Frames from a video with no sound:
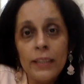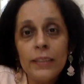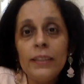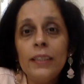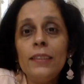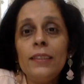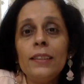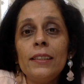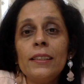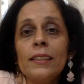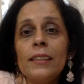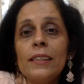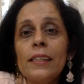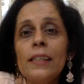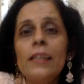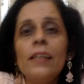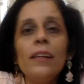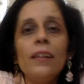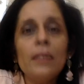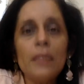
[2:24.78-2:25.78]
This is
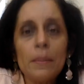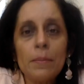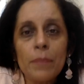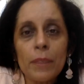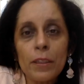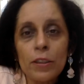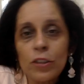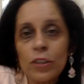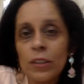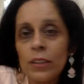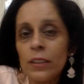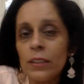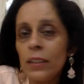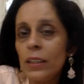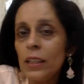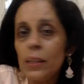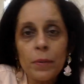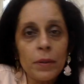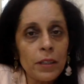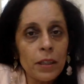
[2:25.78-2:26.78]
clearly mentioned in the
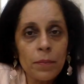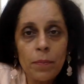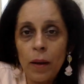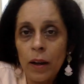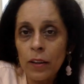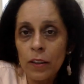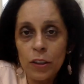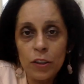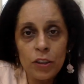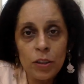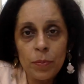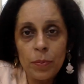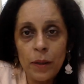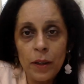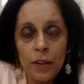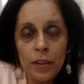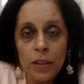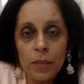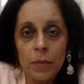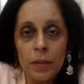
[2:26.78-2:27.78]
limited partnership
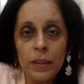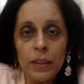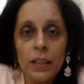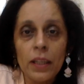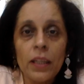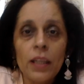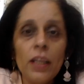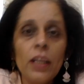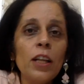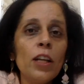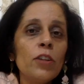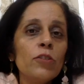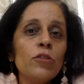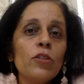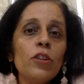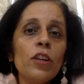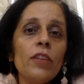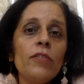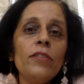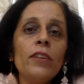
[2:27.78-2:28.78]
agreement.
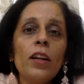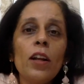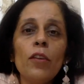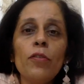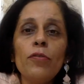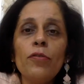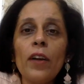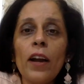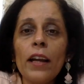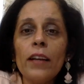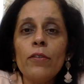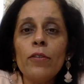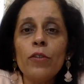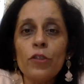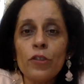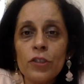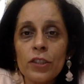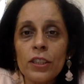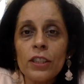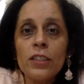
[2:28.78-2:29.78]
So if there are 5 or
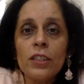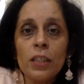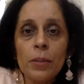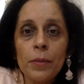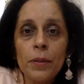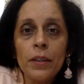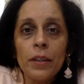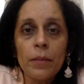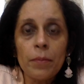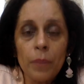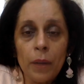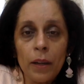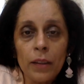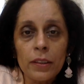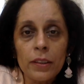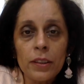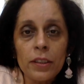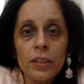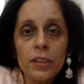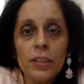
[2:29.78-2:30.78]
6 limited
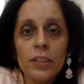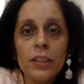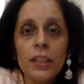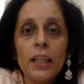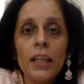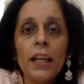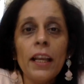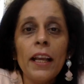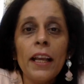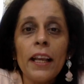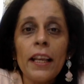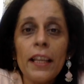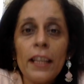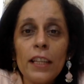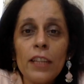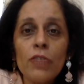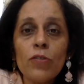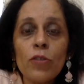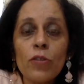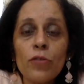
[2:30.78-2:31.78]
partners,
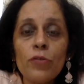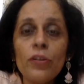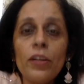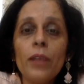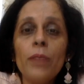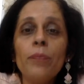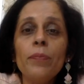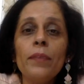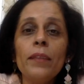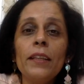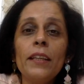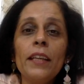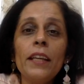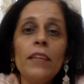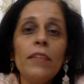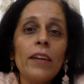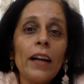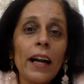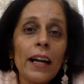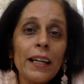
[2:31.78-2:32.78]
each of them
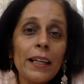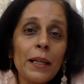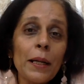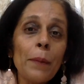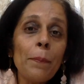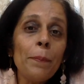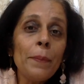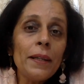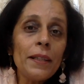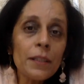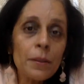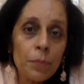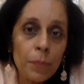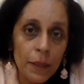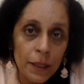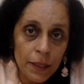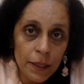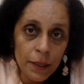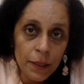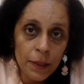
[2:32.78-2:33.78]
give a
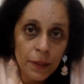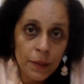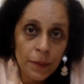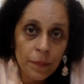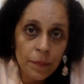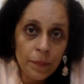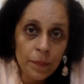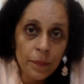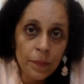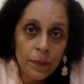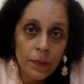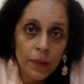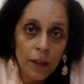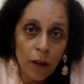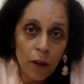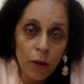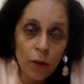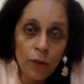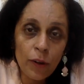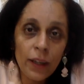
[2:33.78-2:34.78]
commitment,
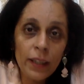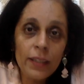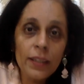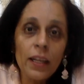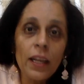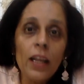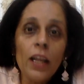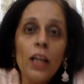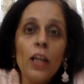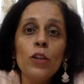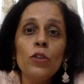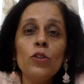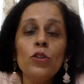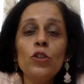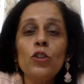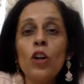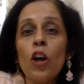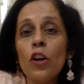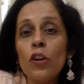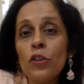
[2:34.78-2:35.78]
all right, to
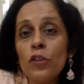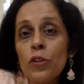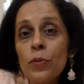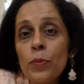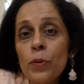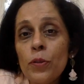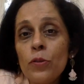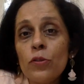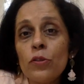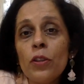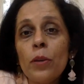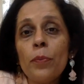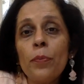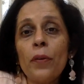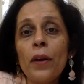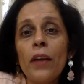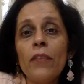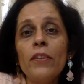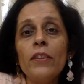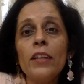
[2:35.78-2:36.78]
contribute to the
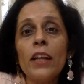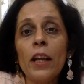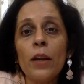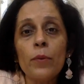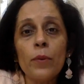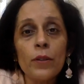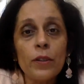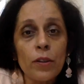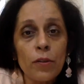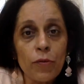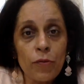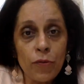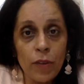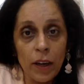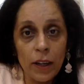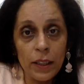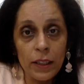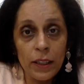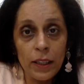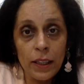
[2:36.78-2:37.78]
private equity
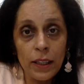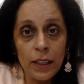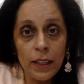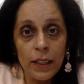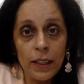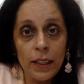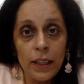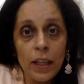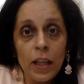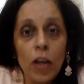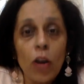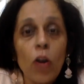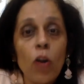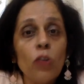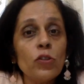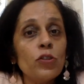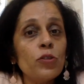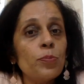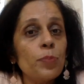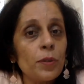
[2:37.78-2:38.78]
fund
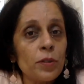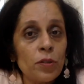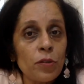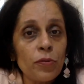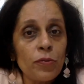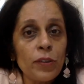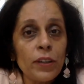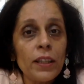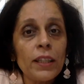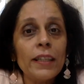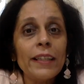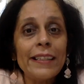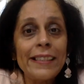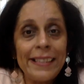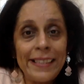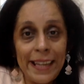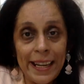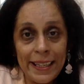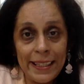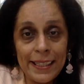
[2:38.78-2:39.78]
on specific
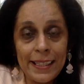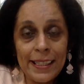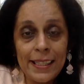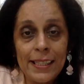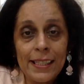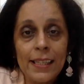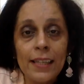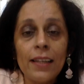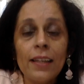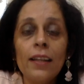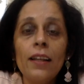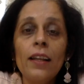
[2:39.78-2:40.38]
dates,